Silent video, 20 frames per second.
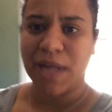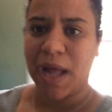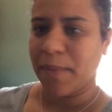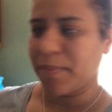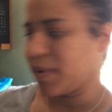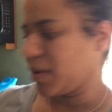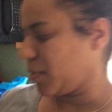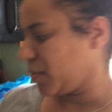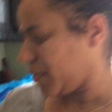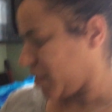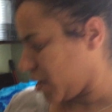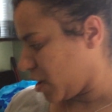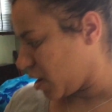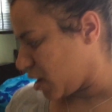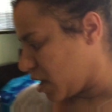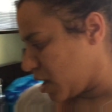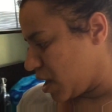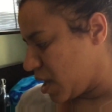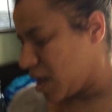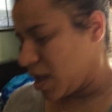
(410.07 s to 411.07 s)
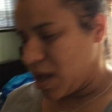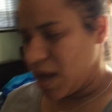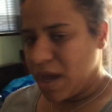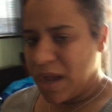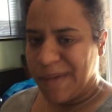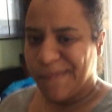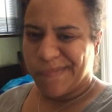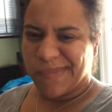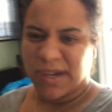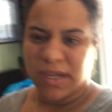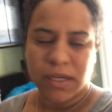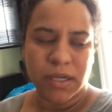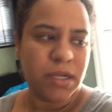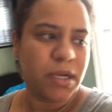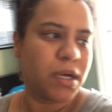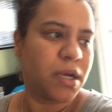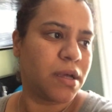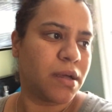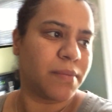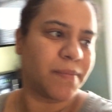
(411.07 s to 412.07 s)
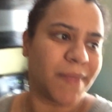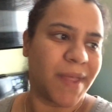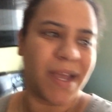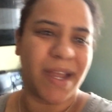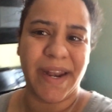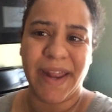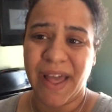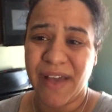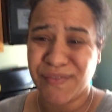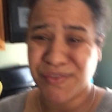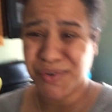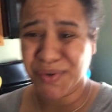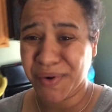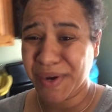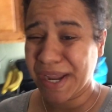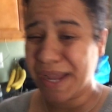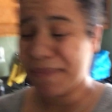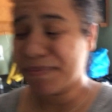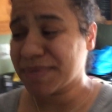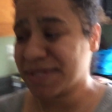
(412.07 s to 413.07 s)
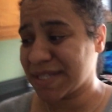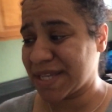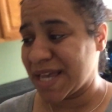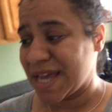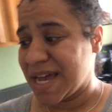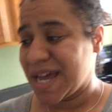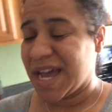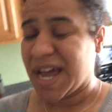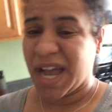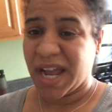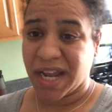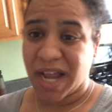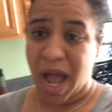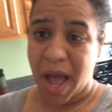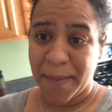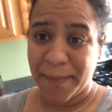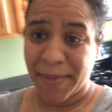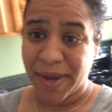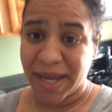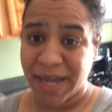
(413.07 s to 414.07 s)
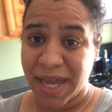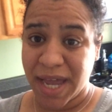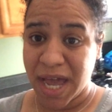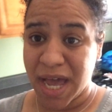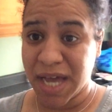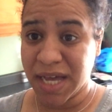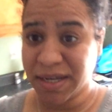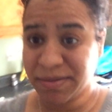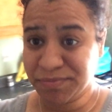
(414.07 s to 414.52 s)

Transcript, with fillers: napping with her, but I'm not. I have cramps. I got my